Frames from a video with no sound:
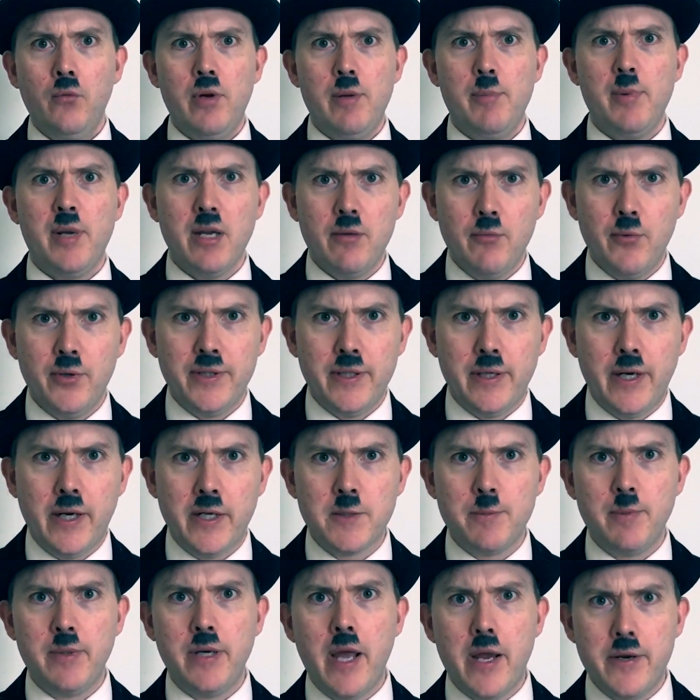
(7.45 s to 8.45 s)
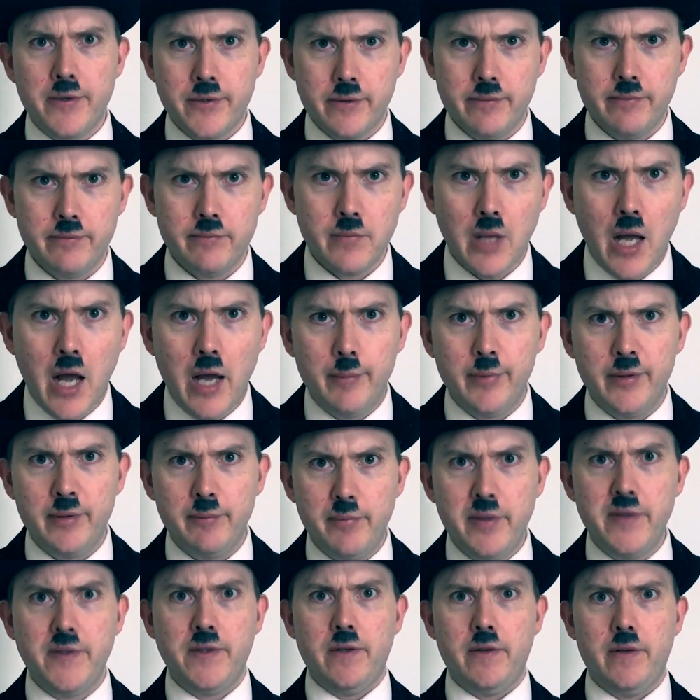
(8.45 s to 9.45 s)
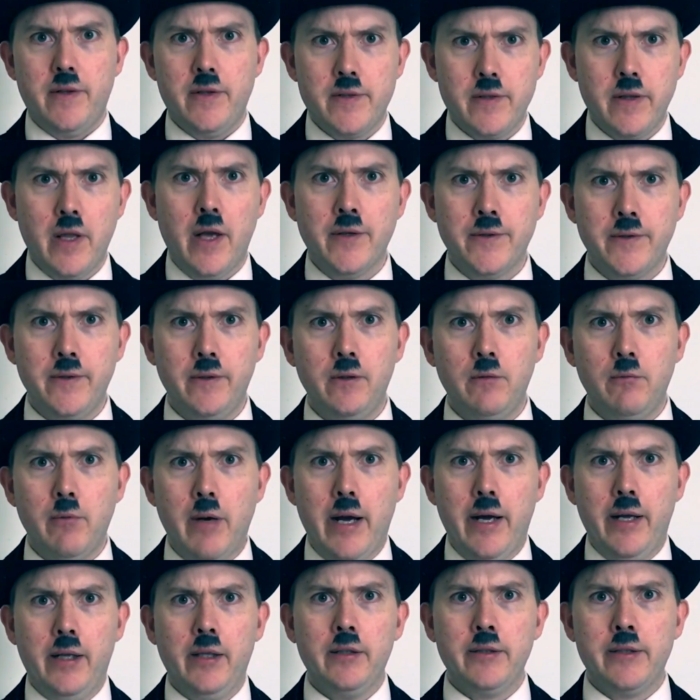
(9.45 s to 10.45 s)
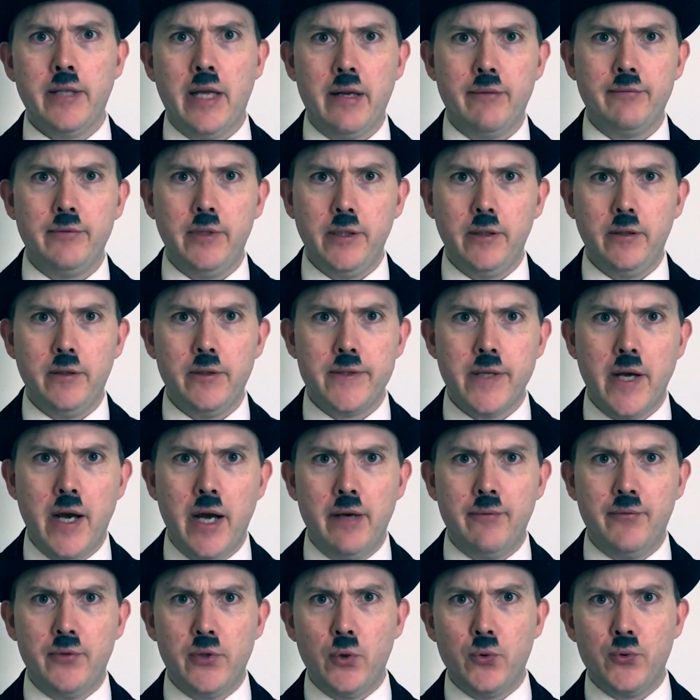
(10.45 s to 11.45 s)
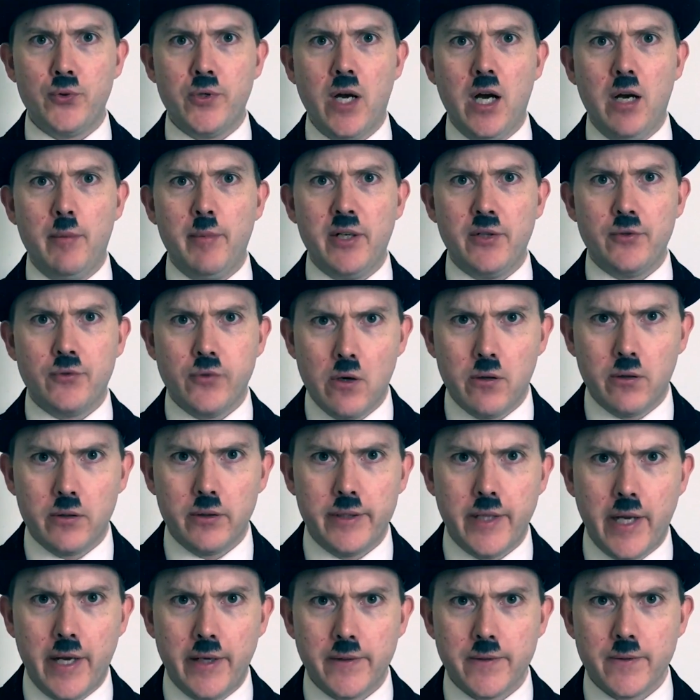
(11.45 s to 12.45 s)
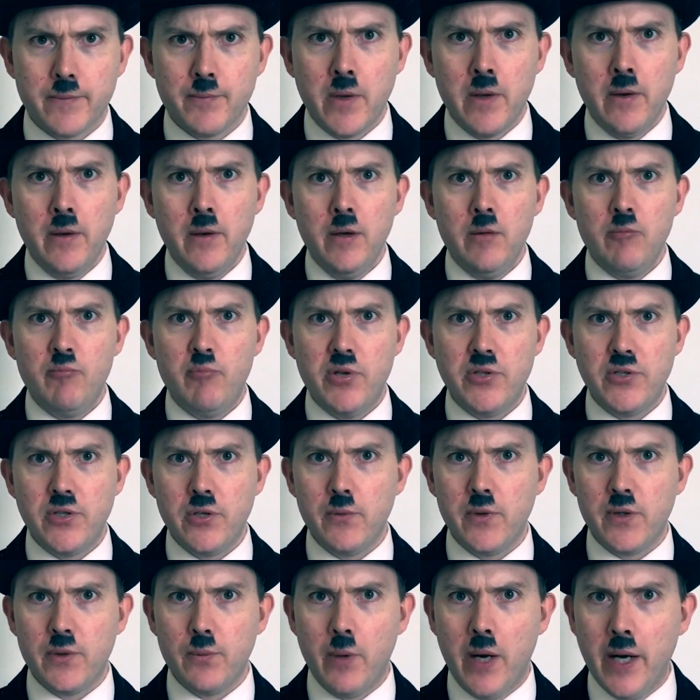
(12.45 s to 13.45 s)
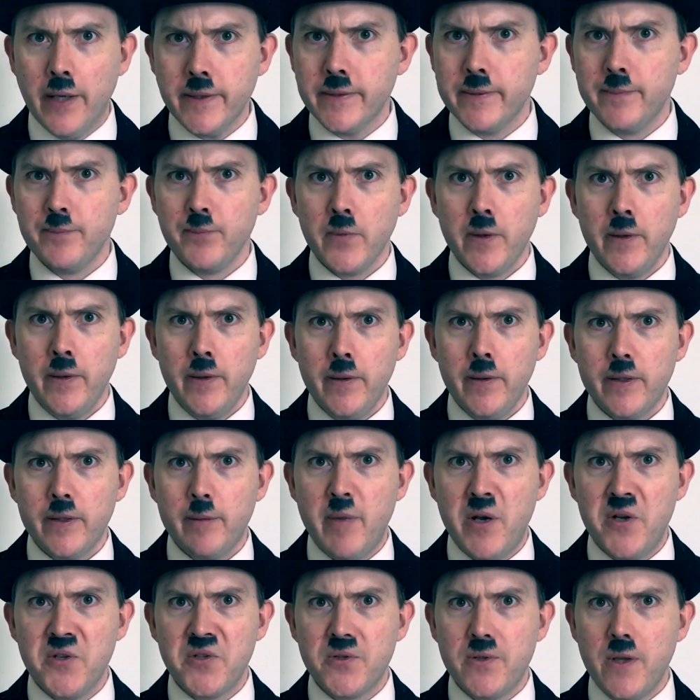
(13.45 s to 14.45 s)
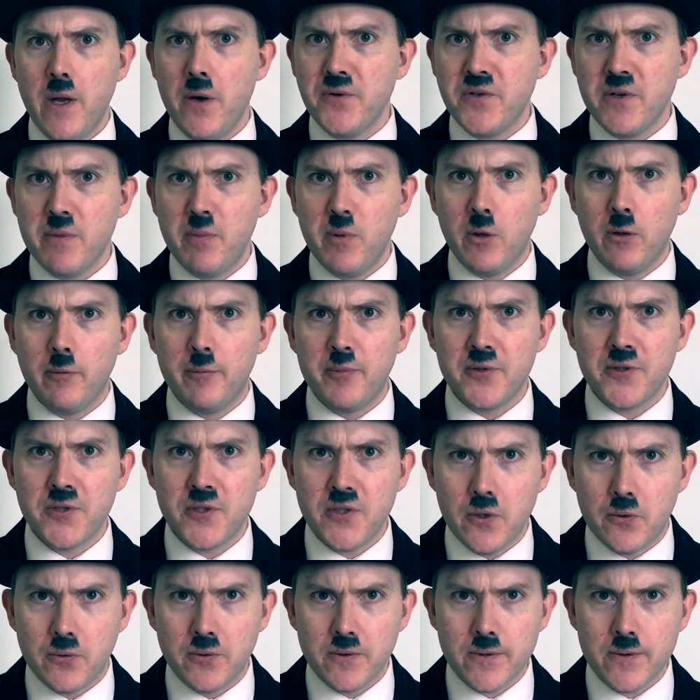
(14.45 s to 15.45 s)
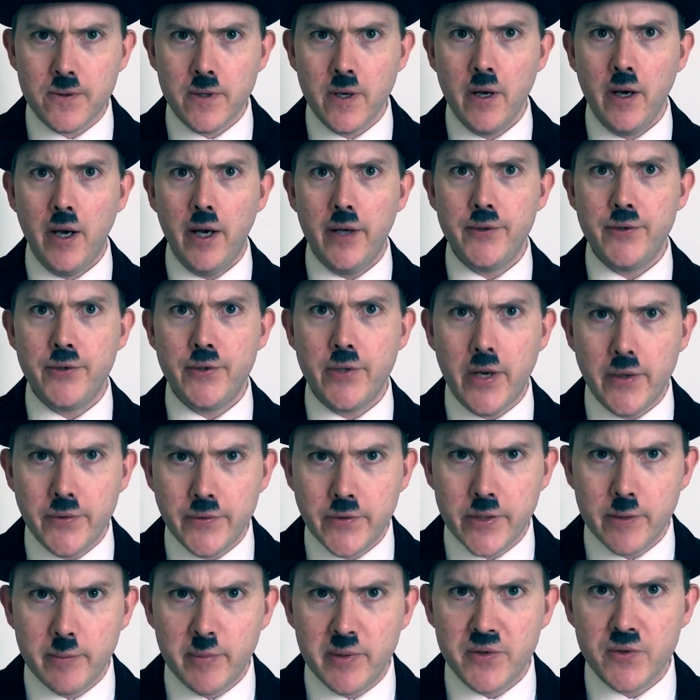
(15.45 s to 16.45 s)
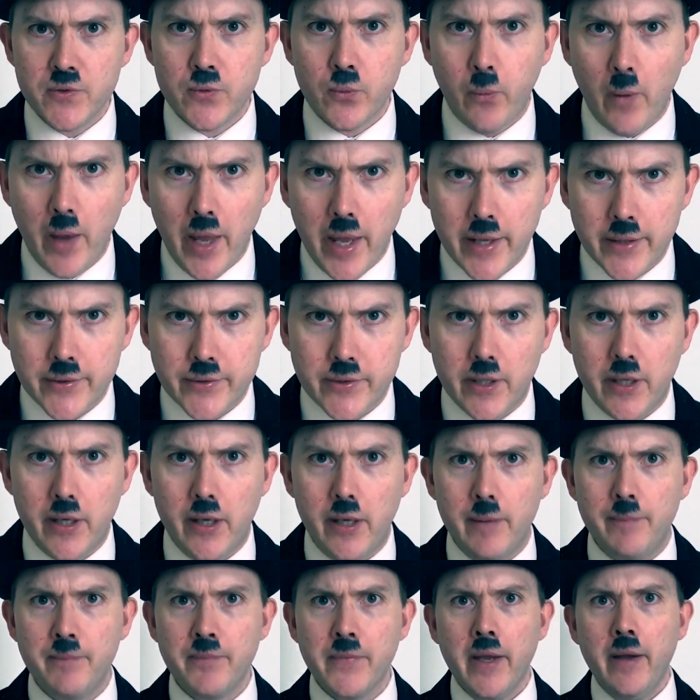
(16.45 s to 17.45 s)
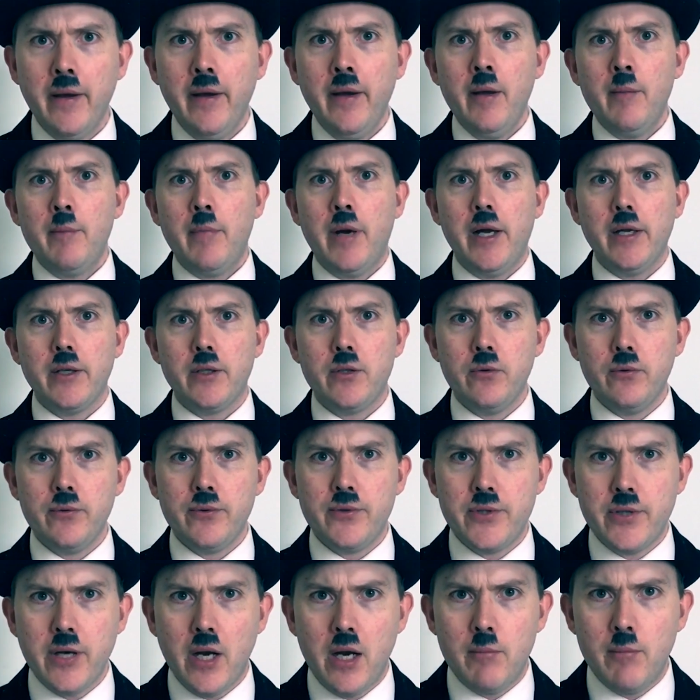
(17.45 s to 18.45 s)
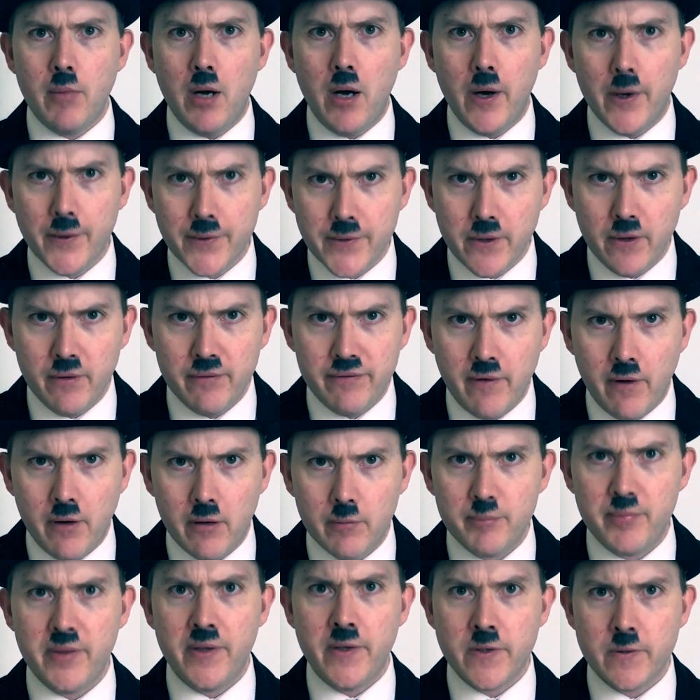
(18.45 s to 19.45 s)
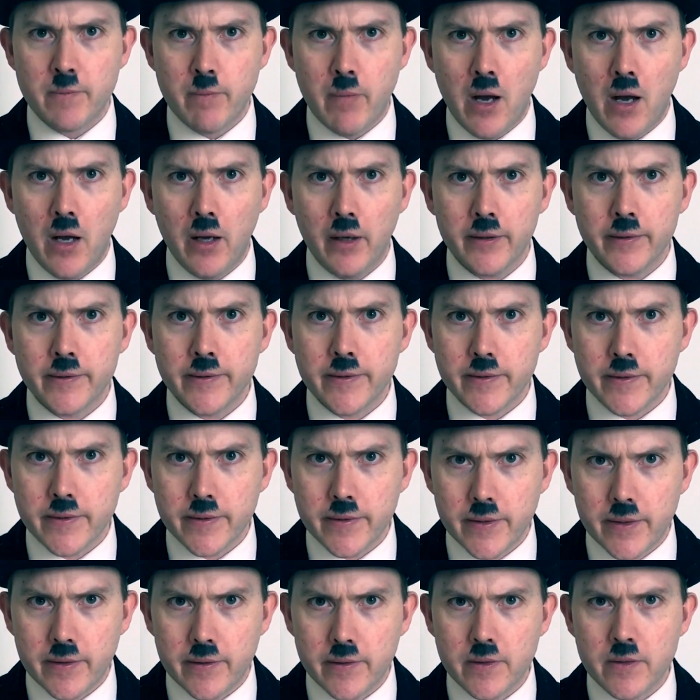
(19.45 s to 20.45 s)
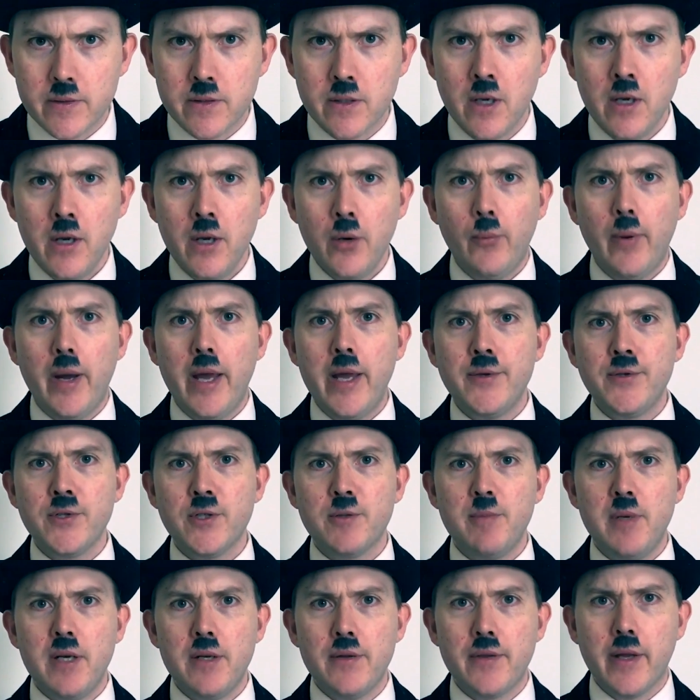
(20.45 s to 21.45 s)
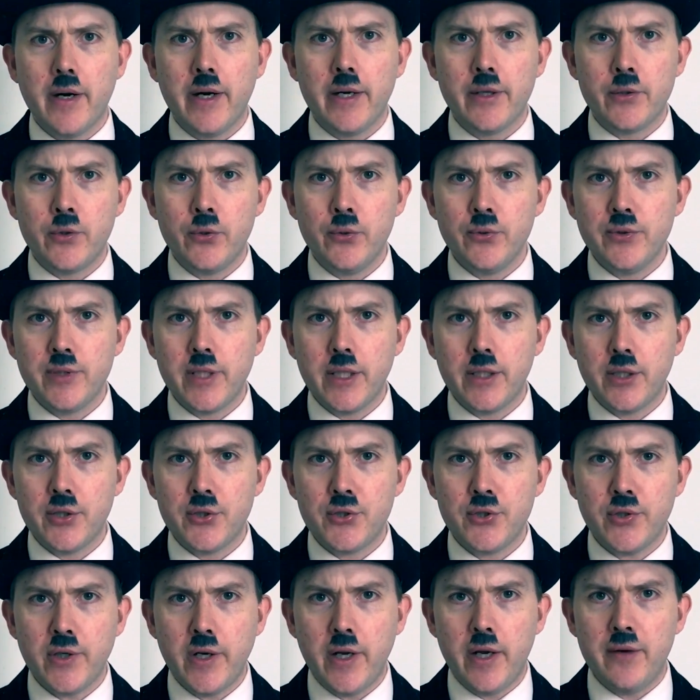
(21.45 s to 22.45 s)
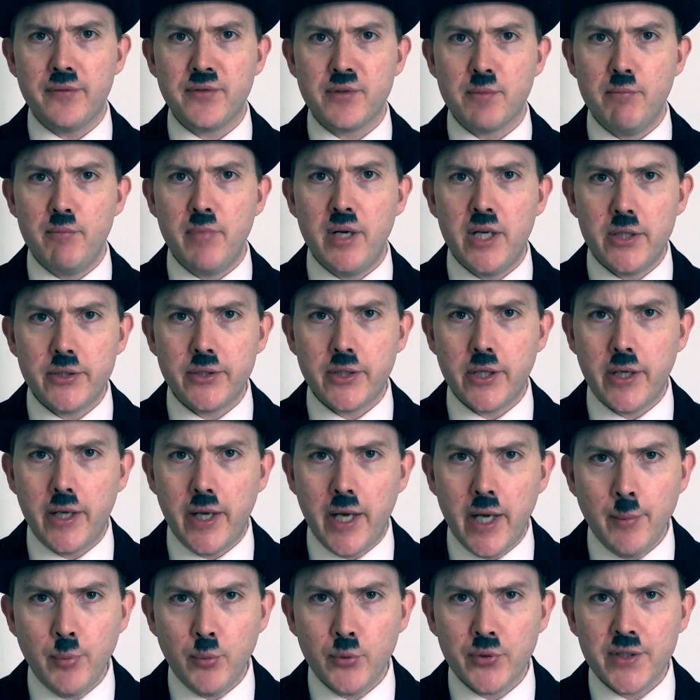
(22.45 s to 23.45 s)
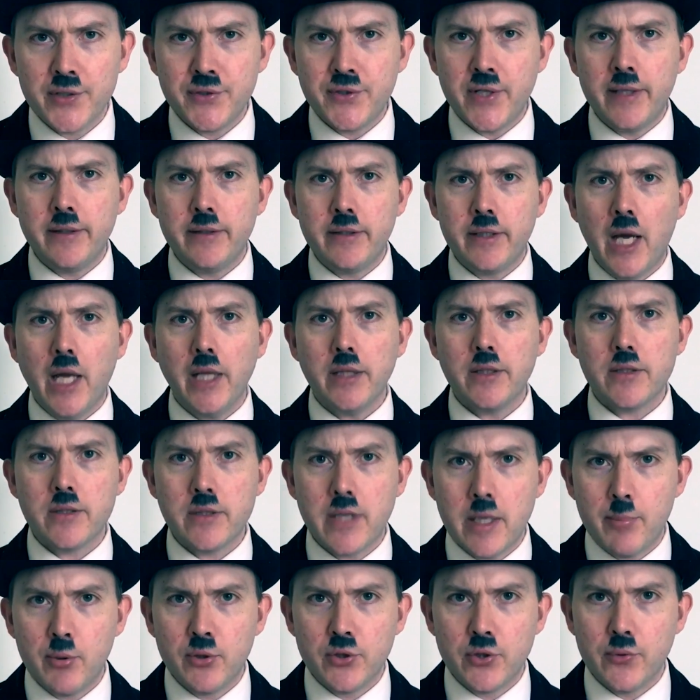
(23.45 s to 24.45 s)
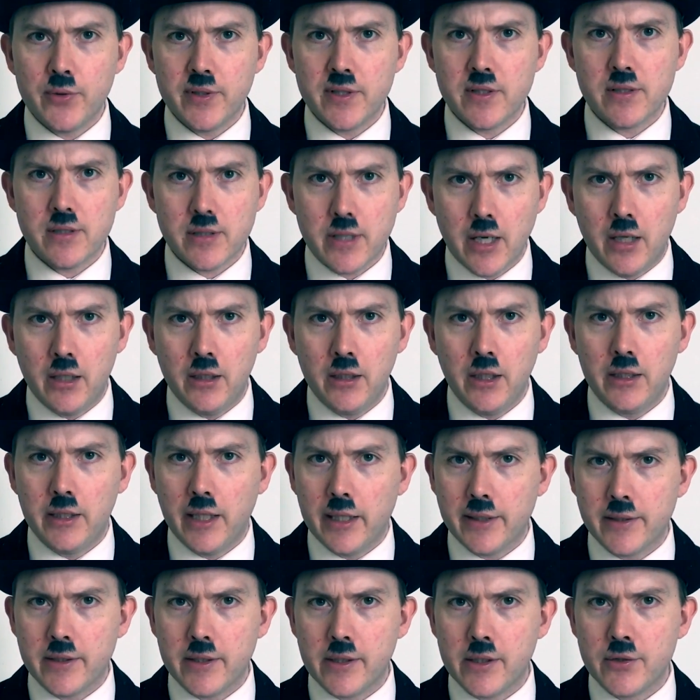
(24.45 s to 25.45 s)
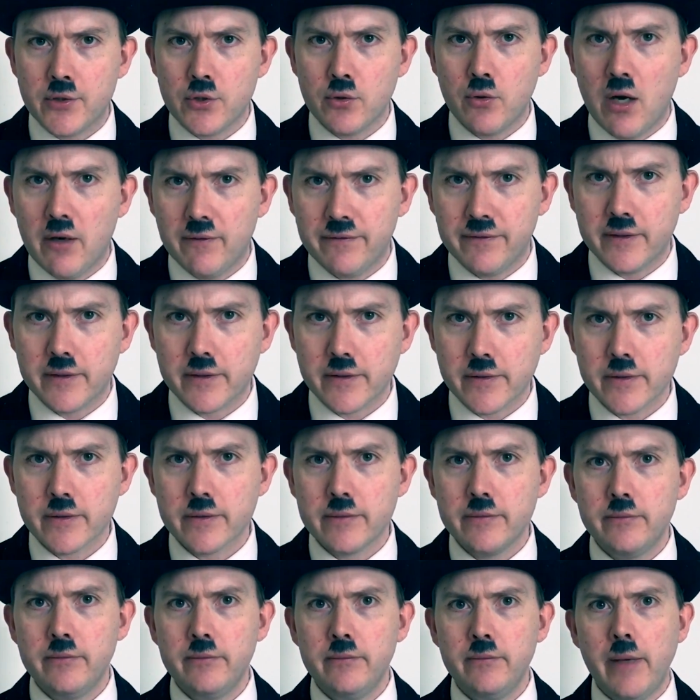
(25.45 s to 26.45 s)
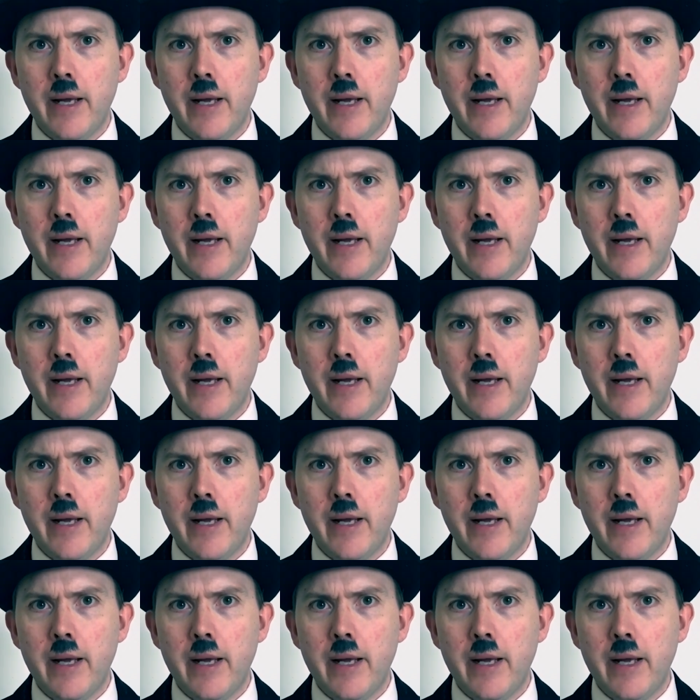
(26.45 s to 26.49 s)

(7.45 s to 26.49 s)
We begin with an explanation. I've been busy this last little while and have little time for you charming troglodytes. Busy with what? The most notable of pursuits, a gentleman's wager. My good chum Otto von Bismarck, deceased, wagered me that I couldn't get a shaved murder ape with a dead cat stapled to its skull elected into office.